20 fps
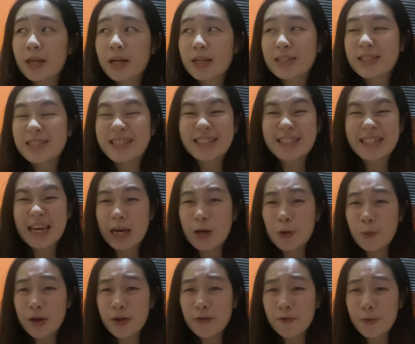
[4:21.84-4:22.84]
stay
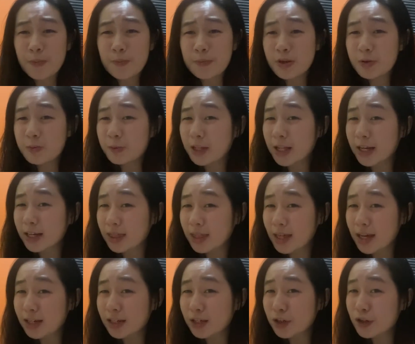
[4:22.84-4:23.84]
away from people like
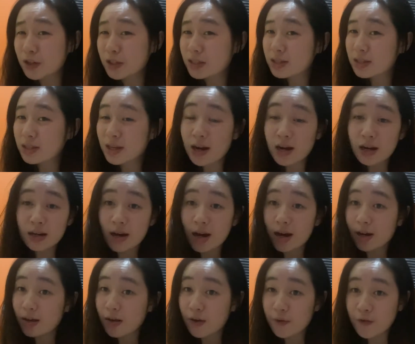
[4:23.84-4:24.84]
that because they're
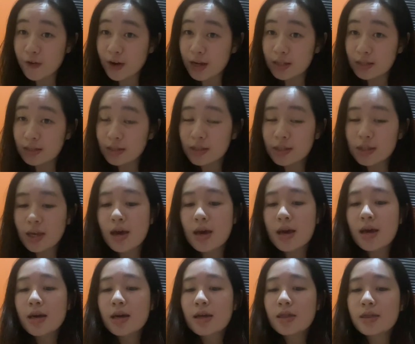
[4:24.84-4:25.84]
not your friends.
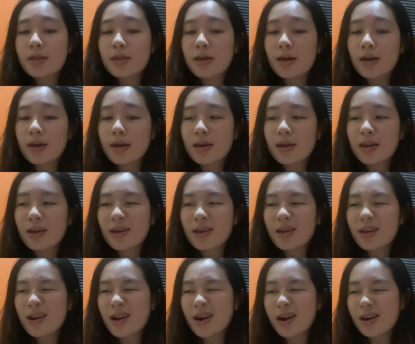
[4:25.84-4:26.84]
They
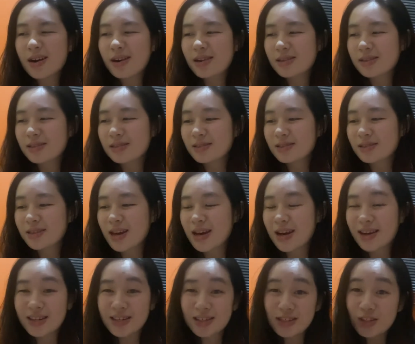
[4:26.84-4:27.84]
are, yeah,
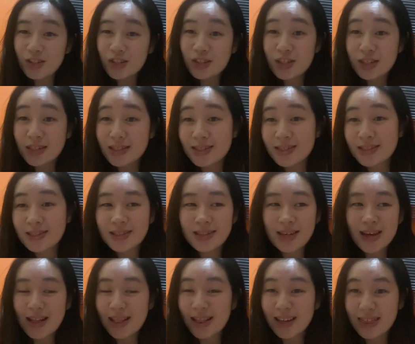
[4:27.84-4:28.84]
just
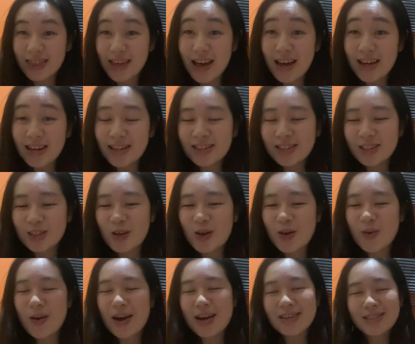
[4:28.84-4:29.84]
like that.
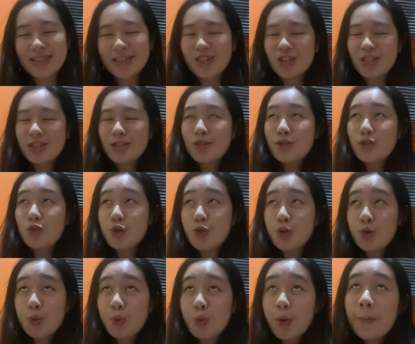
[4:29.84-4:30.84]
So I suggest you
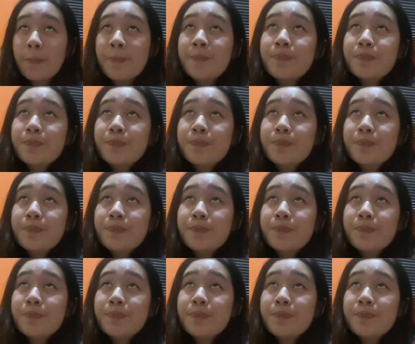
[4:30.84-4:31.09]
to